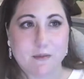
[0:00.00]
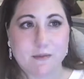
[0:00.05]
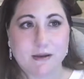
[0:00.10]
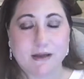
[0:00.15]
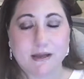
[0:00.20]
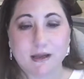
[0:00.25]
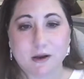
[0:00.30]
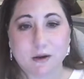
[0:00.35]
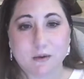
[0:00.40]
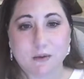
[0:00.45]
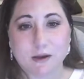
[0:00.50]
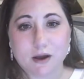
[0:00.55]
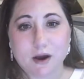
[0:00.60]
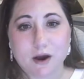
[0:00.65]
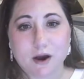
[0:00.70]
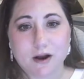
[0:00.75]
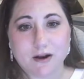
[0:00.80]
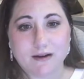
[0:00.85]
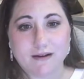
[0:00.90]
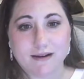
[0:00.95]
mean, here we
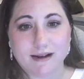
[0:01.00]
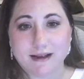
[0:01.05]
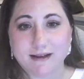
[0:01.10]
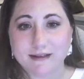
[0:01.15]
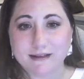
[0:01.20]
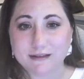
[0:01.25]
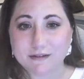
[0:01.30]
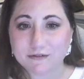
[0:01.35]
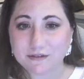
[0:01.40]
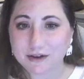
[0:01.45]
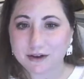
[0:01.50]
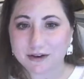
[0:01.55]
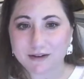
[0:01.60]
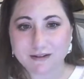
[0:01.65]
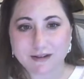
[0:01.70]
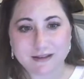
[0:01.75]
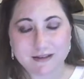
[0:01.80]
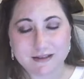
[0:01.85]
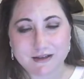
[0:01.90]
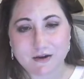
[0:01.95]
are, end of year.
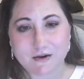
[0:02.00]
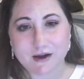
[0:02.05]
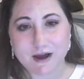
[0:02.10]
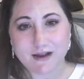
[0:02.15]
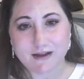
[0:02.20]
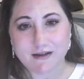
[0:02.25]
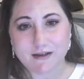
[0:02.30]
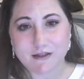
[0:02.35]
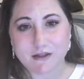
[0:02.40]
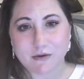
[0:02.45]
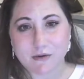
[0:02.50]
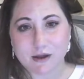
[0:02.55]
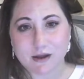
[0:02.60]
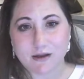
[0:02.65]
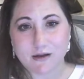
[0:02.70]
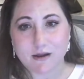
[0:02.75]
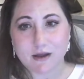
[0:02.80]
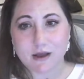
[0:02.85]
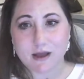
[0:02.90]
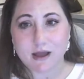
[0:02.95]
Let's go ahead and do
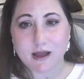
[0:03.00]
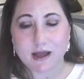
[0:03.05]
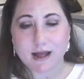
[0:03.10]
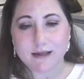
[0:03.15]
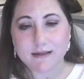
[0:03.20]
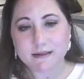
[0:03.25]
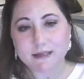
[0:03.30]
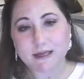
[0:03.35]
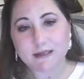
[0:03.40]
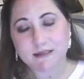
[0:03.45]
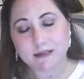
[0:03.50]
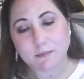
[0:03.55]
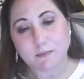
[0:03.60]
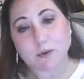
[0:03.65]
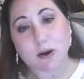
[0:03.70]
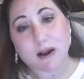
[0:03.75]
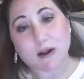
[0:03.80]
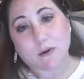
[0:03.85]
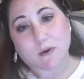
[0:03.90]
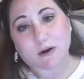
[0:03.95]
it and set some
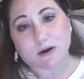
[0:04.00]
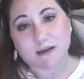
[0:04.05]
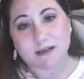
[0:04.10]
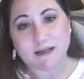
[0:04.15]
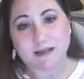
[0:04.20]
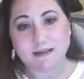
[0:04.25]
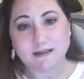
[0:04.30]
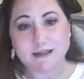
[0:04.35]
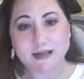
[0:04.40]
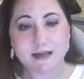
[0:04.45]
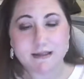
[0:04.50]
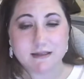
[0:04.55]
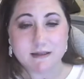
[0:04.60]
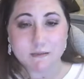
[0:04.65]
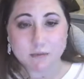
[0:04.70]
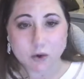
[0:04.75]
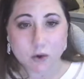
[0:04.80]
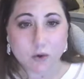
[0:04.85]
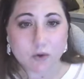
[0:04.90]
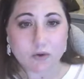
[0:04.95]
priorities and
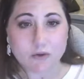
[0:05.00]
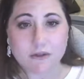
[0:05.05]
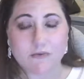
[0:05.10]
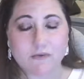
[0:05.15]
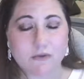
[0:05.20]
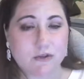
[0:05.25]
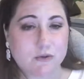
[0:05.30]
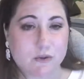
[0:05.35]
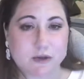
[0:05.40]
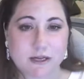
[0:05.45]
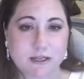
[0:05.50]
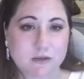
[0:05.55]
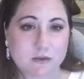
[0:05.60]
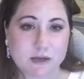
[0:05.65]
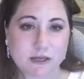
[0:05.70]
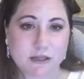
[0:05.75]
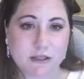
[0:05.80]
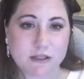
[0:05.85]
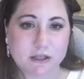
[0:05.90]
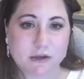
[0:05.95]
some goals for
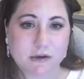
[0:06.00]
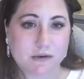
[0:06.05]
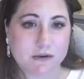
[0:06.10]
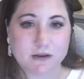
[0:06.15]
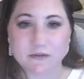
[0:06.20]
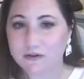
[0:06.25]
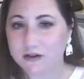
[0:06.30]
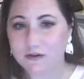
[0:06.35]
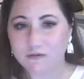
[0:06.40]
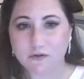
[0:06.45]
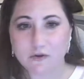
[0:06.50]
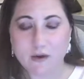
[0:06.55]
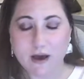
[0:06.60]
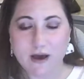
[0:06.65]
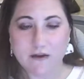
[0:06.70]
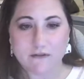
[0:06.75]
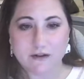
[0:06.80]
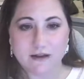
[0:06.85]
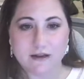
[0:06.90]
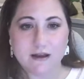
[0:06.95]
2022. Even if you
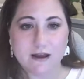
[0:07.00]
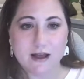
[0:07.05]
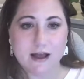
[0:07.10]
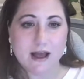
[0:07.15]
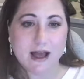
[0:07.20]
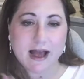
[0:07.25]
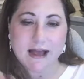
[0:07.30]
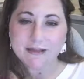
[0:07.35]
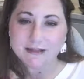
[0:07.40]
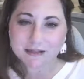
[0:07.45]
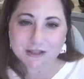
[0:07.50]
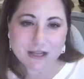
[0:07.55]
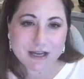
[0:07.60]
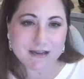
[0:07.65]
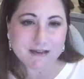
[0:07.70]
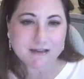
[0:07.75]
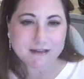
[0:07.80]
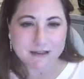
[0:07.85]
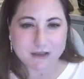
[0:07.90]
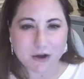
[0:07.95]
haven't had the
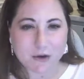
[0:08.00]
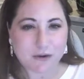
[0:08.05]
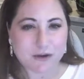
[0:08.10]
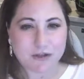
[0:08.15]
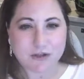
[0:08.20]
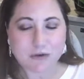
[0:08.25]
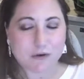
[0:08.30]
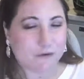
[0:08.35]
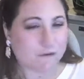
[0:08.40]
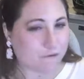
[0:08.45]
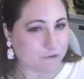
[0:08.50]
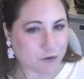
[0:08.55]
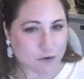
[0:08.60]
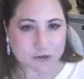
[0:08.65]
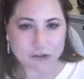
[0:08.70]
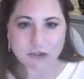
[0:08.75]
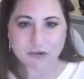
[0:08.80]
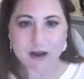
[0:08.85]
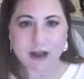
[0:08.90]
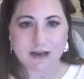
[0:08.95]
chance to go into a full
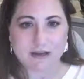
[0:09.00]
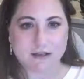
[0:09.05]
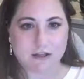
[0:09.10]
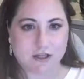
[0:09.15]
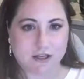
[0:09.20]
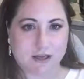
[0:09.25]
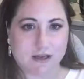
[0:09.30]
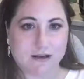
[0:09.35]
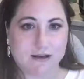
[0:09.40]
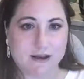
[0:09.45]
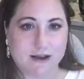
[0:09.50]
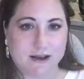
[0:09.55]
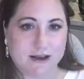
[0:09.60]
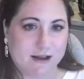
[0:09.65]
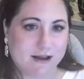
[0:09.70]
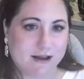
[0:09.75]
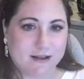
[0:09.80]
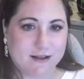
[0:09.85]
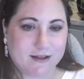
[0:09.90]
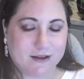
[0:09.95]
strategy,
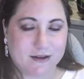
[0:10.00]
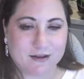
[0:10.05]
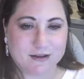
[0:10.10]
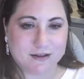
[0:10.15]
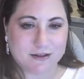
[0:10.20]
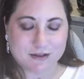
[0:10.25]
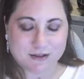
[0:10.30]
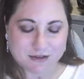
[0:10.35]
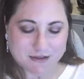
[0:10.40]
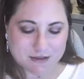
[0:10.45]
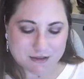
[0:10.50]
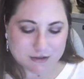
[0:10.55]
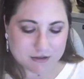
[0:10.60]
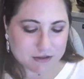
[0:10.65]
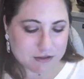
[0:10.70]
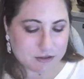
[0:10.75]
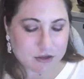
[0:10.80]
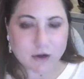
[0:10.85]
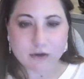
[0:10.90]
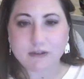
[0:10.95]

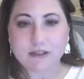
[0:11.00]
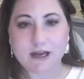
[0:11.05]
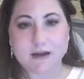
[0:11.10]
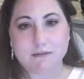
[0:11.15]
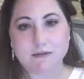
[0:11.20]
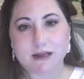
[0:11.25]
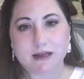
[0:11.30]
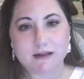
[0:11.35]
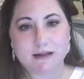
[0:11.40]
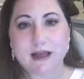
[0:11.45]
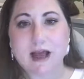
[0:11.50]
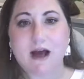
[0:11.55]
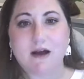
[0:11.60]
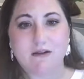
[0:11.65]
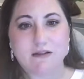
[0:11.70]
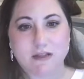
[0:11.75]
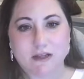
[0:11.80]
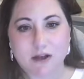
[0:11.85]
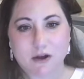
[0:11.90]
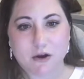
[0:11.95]
there's no time like now
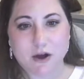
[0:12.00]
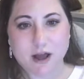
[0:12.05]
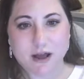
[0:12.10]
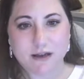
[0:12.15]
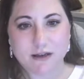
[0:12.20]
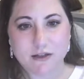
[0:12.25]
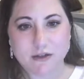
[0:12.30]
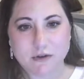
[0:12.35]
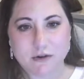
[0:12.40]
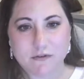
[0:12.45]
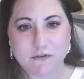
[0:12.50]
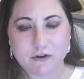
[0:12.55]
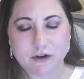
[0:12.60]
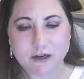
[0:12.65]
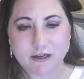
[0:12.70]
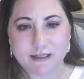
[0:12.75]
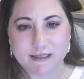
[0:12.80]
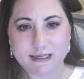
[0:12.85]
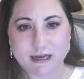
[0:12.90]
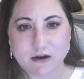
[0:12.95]
to go ahead and do it for
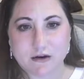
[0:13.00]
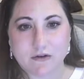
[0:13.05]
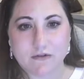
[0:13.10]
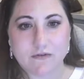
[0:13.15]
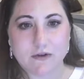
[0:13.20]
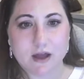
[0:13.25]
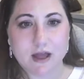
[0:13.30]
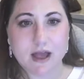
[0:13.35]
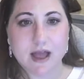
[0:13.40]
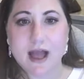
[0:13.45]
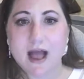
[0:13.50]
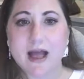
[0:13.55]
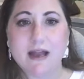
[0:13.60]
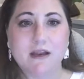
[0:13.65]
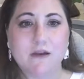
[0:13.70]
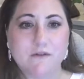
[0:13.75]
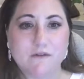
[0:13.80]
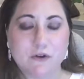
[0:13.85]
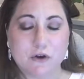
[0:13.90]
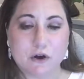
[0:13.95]
yourself. And
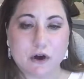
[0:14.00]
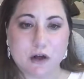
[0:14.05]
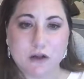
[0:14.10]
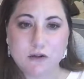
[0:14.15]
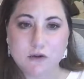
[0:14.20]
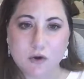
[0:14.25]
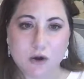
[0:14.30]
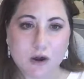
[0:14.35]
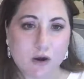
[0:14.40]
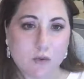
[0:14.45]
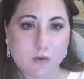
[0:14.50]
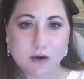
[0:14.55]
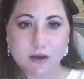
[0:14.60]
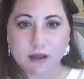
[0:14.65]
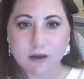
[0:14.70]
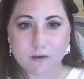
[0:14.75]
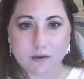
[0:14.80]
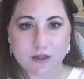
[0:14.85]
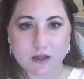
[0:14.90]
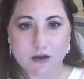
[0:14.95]
if you're a lawyer
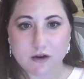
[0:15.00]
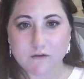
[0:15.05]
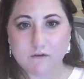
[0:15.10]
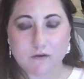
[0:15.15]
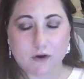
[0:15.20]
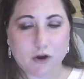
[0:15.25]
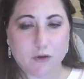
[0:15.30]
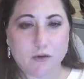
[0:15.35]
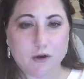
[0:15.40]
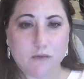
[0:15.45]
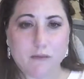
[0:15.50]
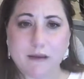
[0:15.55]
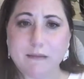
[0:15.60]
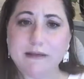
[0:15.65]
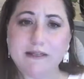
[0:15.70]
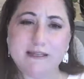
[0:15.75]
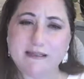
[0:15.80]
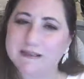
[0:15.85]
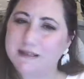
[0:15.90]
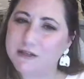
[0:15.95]
working within a firm who
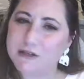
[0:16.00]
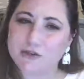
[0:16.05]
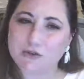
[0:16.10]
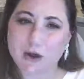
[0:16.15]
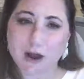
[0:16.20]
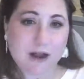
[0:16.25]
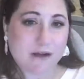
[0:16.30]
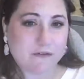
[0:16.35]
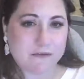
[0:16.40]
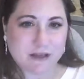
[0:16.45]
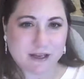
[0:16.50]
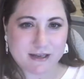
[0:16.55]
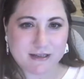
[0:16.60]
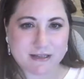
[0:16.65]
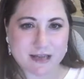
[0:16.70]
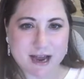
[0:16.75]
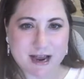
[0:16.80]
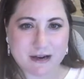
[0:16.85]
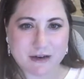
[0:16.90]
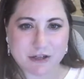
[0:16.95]
maybe doesn't drive the
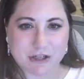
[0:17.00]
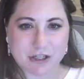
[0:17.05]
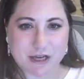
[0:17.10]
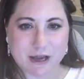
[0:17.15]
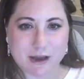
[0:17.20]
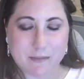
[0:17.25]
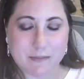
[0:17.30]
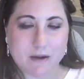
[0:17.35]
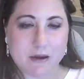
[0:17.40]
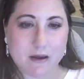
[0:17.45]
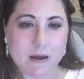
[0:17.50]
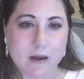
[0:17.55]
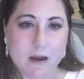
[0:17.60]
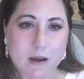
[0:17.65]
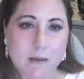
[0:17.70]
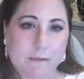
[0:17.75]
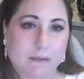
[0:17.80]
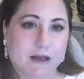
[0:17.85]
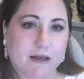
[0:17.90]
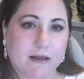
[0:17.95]
entire ship,
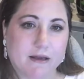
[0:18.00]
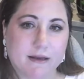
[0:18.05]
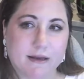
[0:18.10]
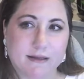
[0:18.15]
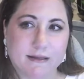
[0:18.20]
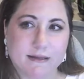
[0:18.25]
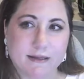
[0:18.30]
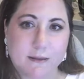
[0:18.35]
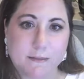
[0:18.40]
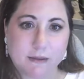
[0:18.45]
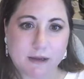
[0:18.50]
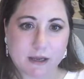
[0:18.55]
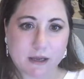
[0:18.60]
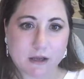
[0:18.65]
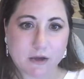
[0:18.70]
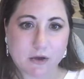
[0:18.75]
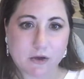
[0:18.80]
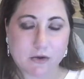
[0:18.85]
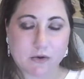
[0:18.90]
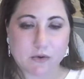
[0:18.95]
but is somebody
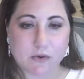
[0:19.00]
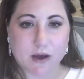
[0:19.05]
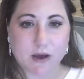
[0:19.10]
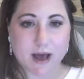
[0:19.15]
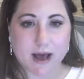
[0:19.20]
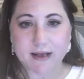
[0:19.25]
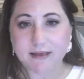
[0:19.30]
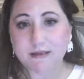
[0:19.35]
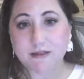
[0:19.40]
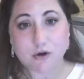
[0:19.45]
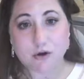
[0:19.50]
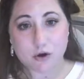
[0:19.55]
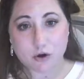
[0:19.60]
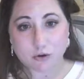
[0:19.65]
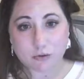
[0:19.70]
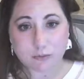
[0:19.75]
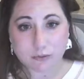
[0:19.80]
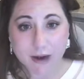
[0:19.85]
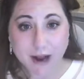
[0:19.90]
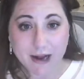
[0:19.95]
who has your
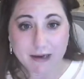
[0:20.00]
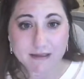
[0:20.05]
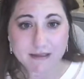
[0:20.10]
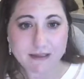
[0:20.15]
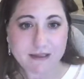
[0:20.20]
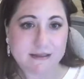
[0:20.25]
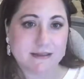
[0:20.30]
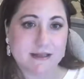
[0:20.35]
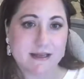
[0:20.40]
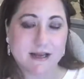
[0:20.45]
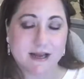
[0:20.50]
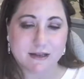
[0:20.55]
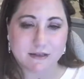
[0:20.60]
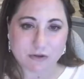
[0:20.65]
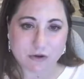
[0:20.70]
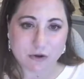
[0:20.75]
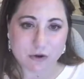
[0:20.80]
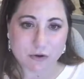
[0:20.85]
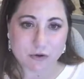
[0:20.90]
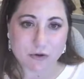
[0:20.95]
own practice and has
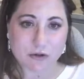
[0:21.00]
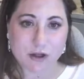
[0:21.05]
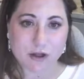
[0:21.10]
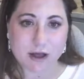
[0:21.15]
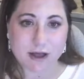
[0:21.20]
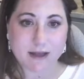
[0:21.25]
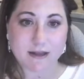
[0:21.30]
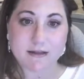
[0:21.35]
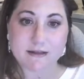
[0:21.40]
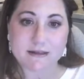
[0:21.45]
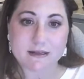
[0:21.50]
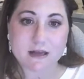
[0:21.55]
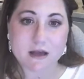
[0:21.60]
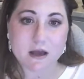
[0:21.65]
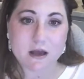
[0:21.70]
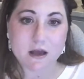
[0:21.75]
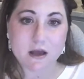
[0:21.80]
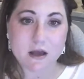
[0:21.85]
your own clients,